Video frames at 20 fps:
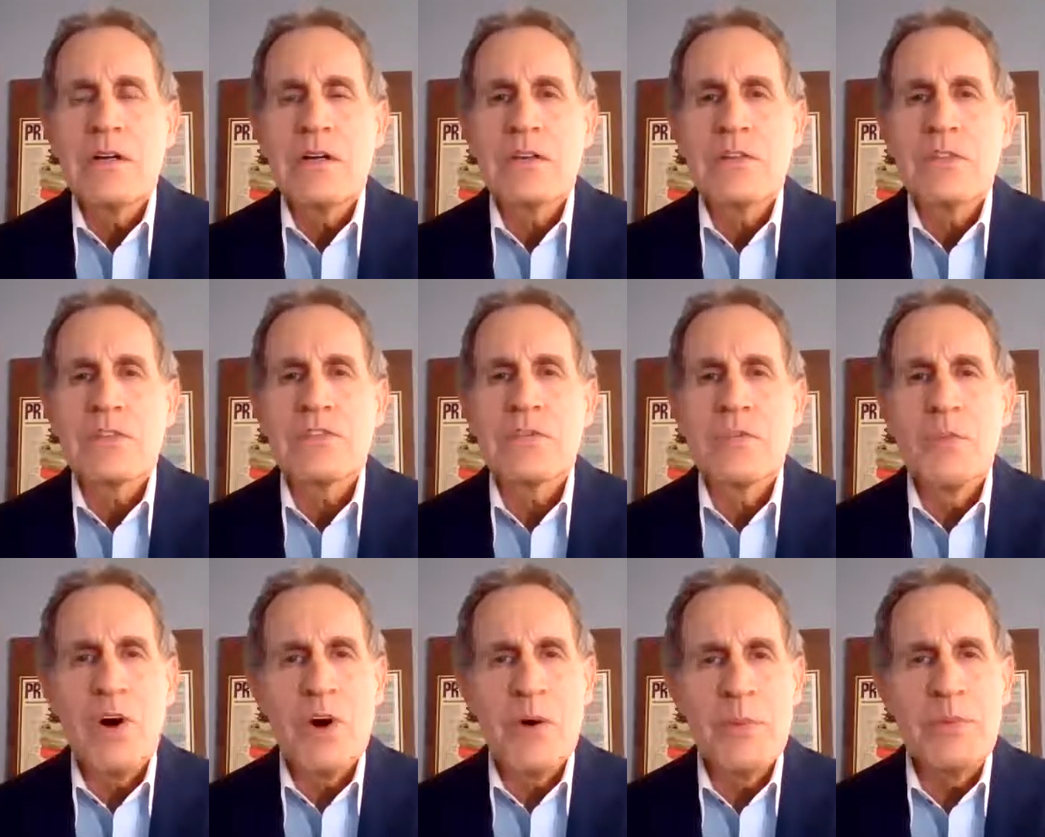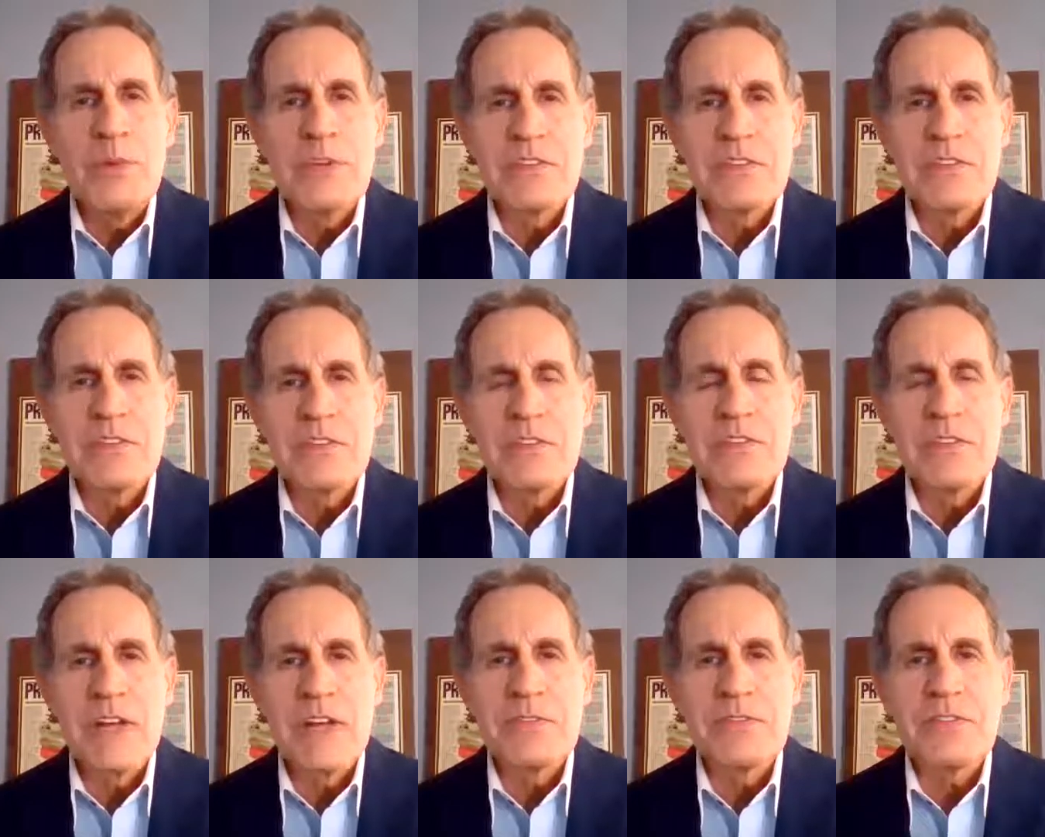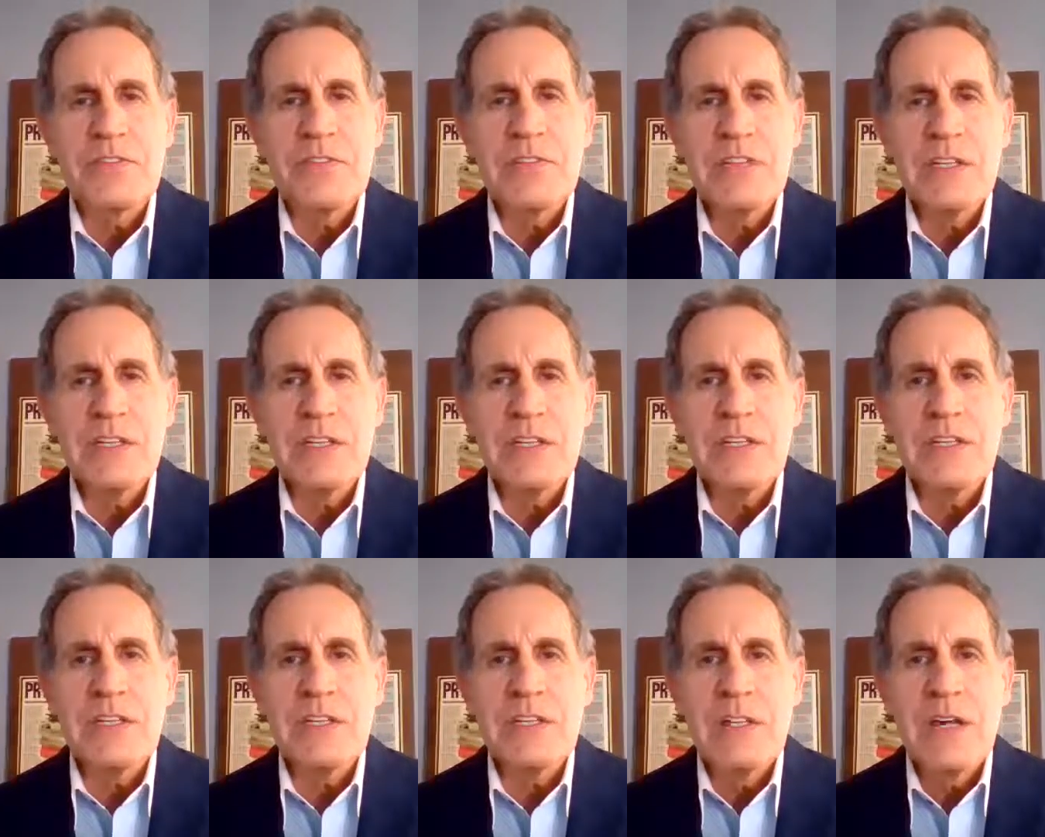small businesses have
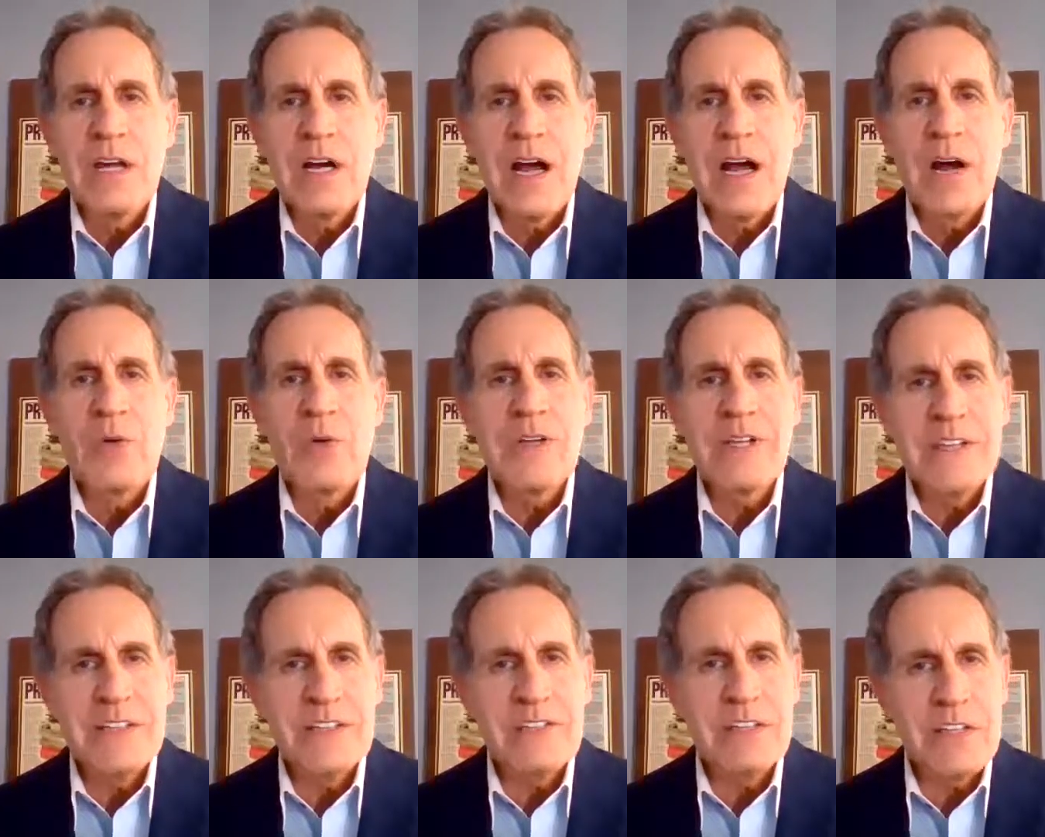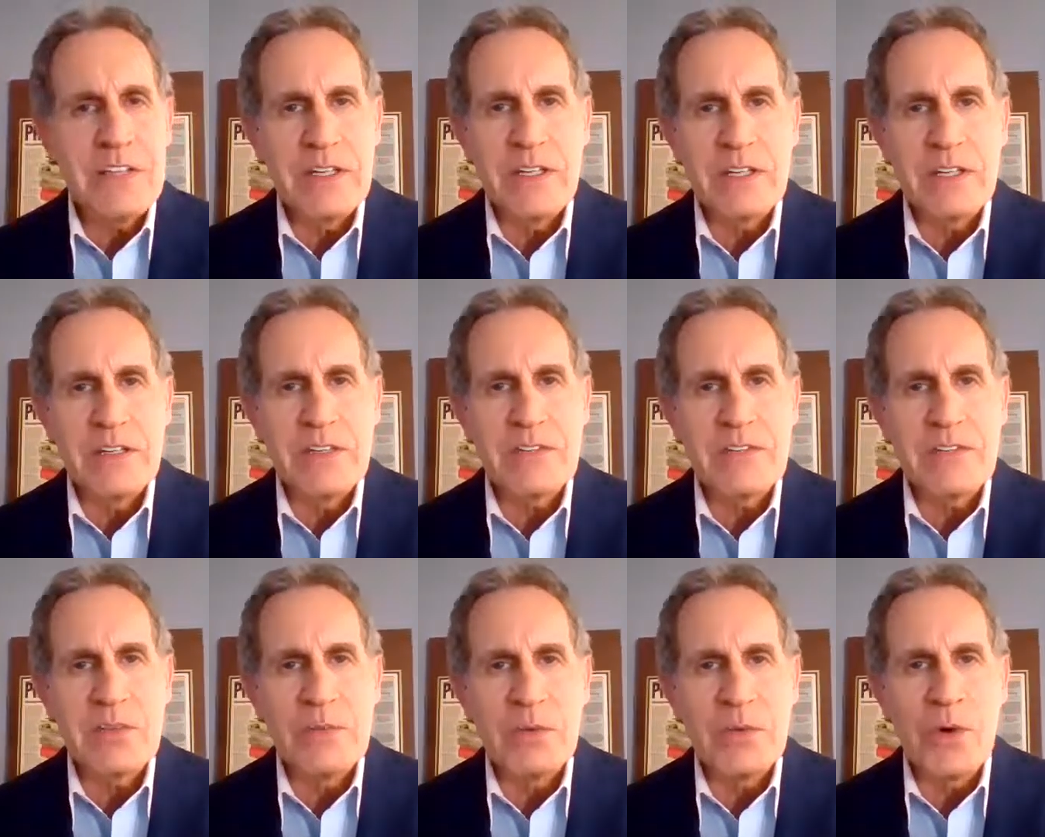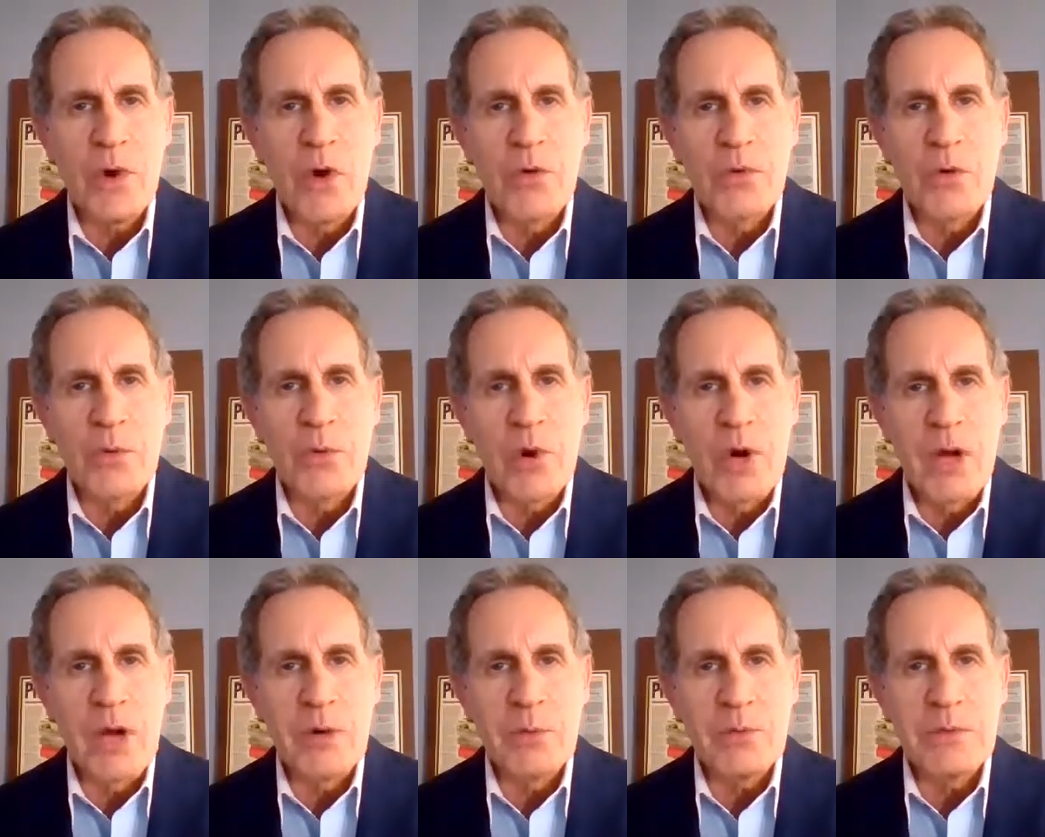seen how easy it is to be
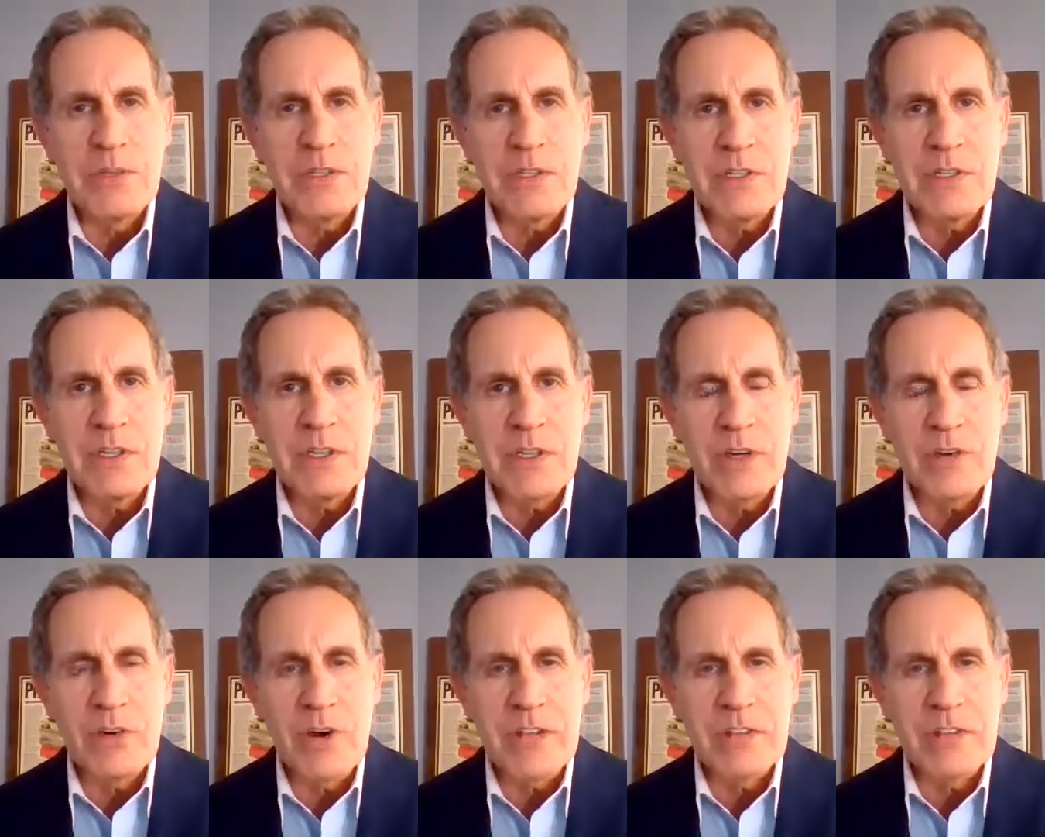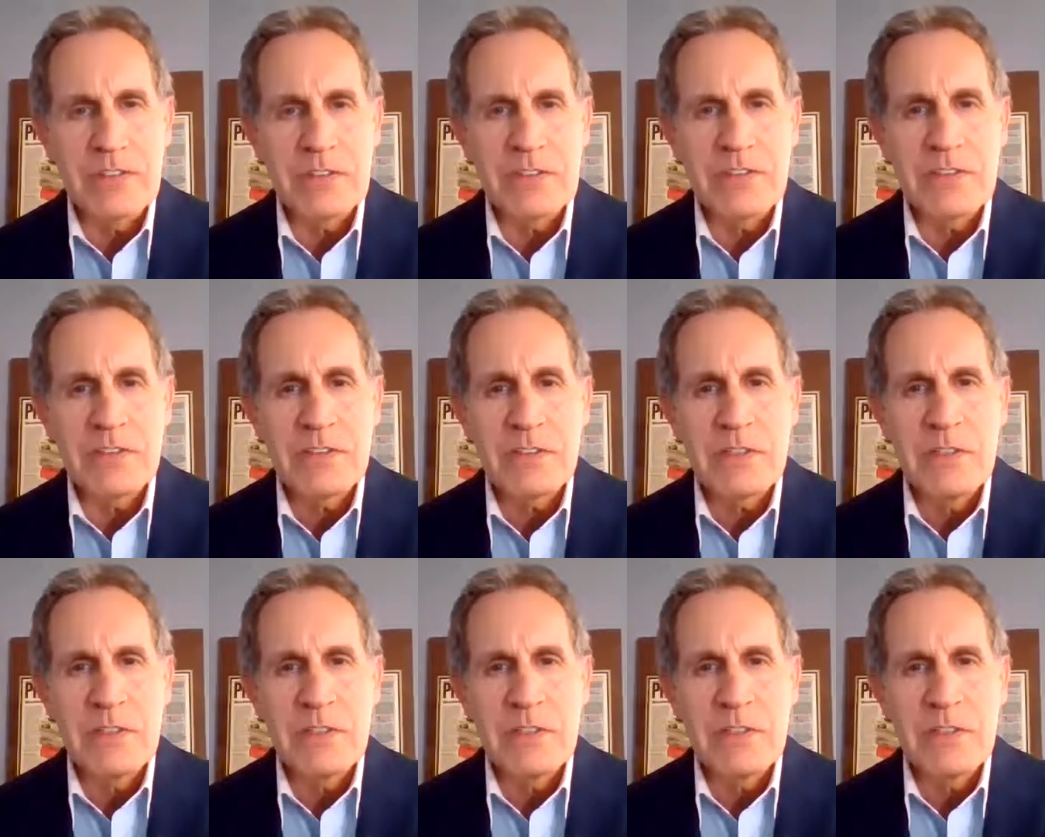overwhelmed in a crisis,